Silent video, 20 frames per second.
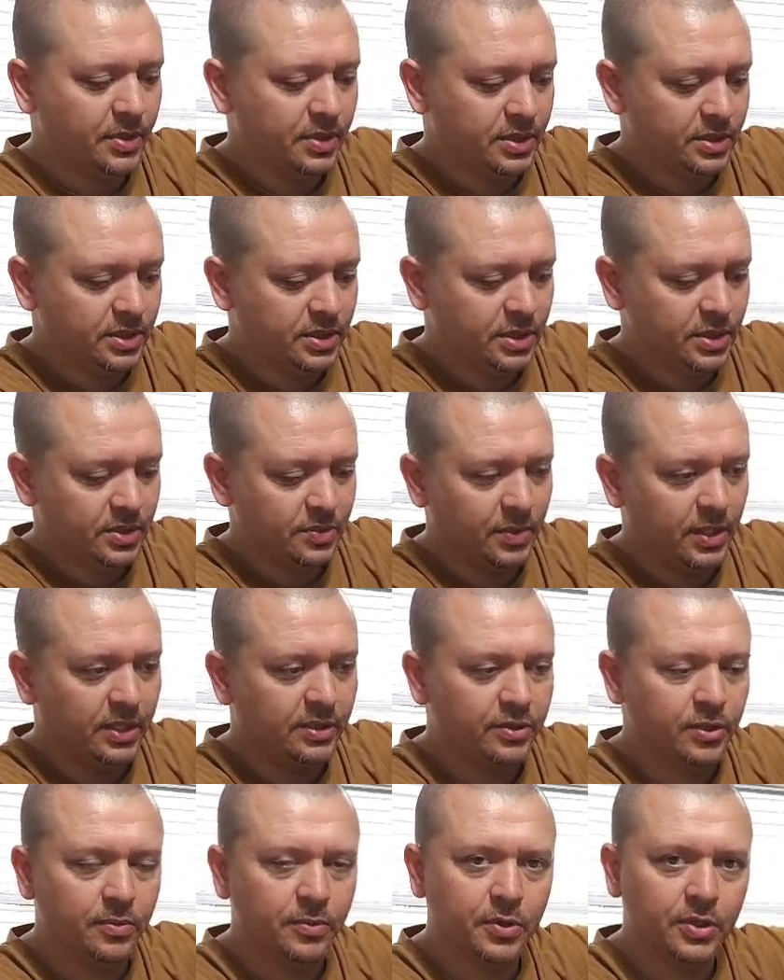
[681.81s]
is just my
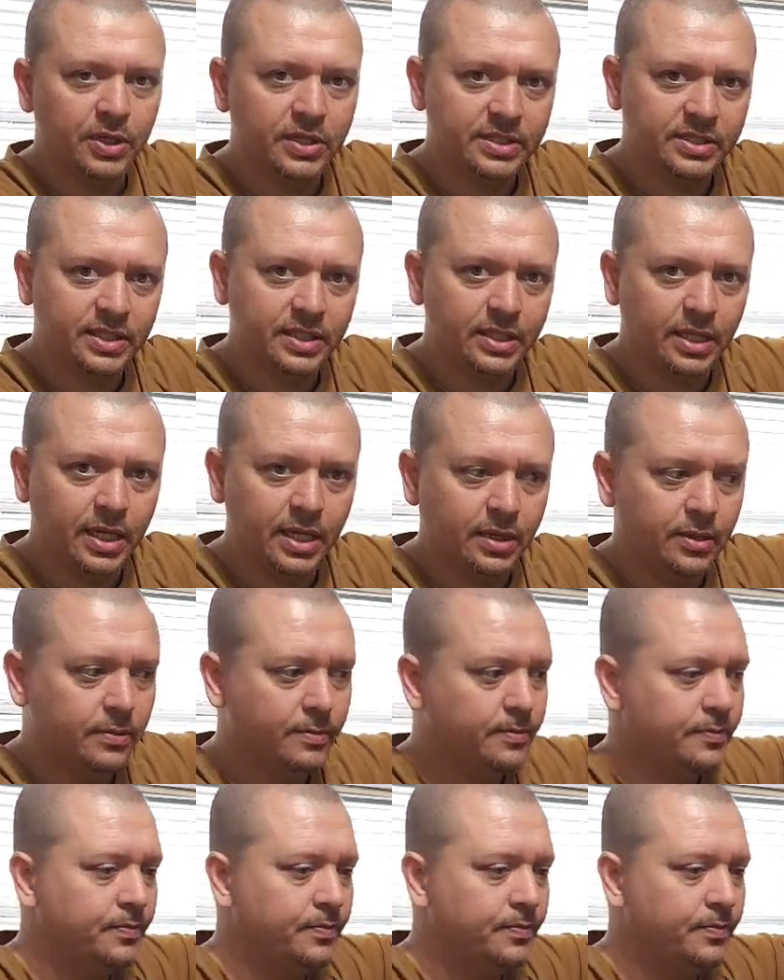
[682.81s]
Thermarest Z-Lite.